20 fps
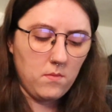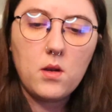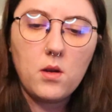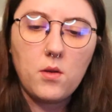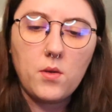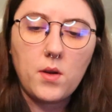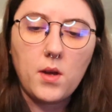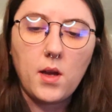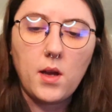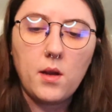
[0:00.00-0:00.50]

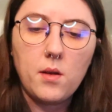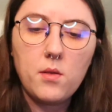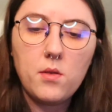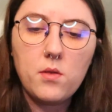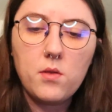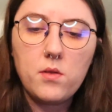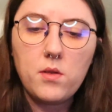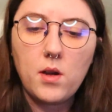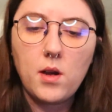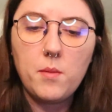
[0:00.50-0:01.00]
Okay,
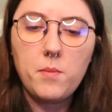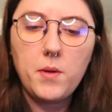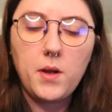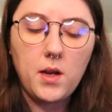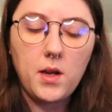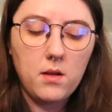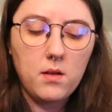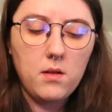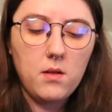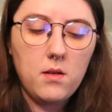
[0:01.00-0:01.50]

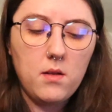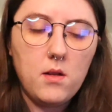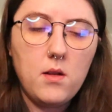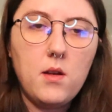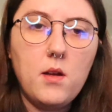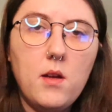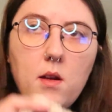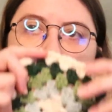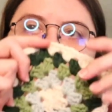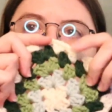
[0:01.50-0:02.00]
stopping.
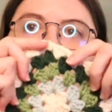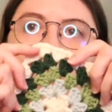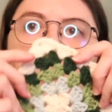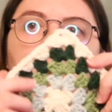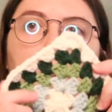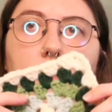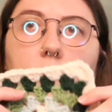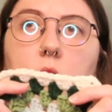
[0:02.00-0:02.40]
It is